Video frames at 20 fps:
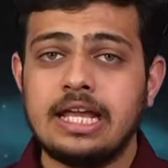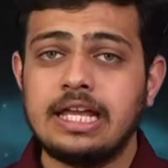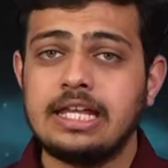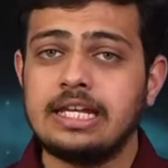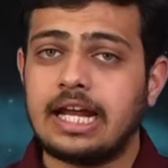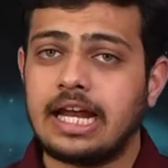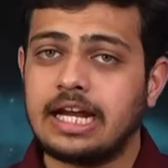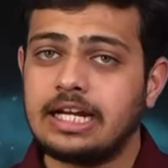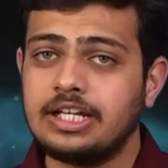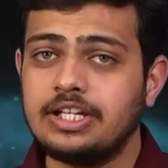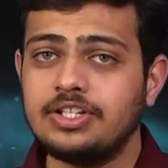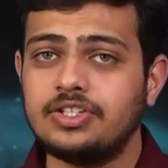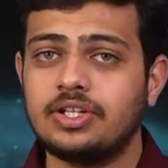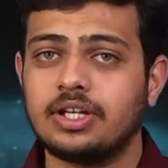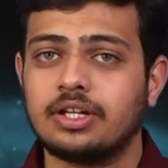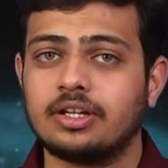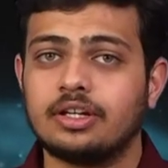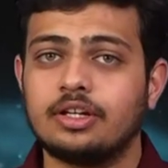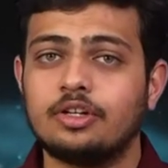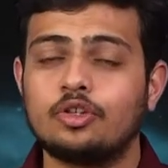In
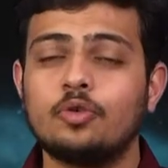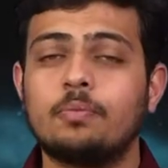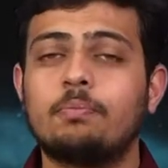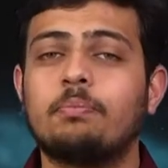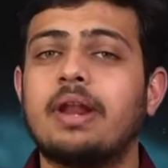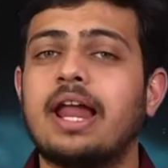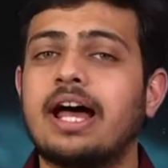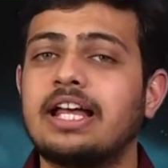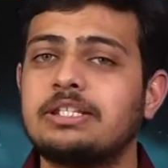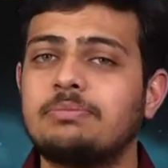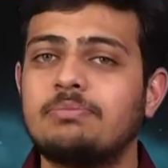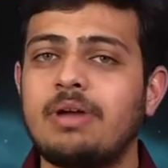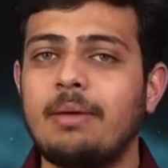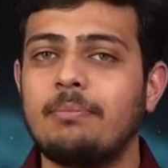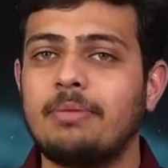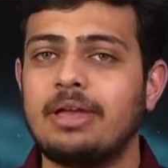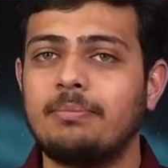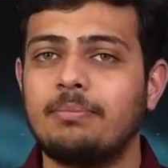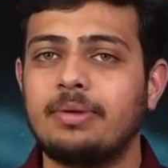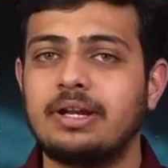addition to plasma
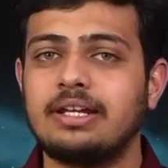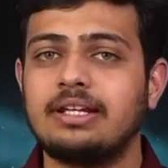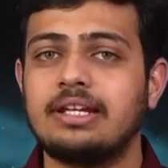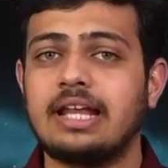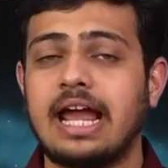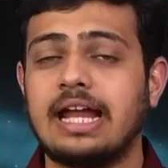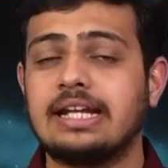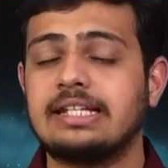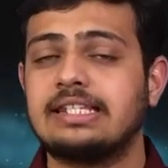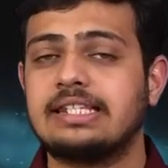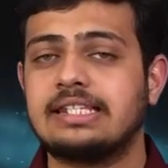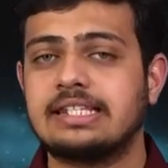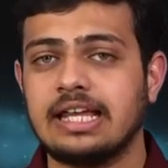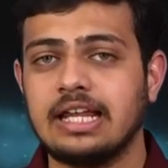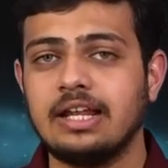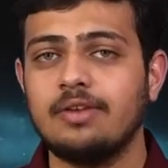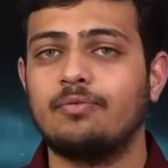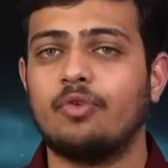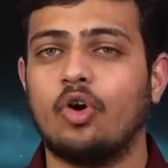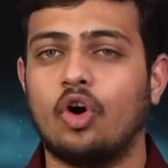membrane and
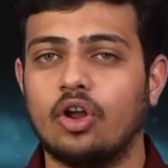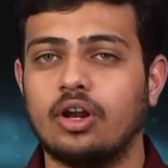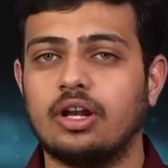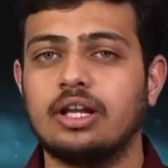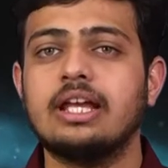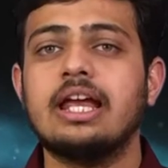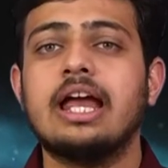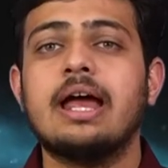cell wall,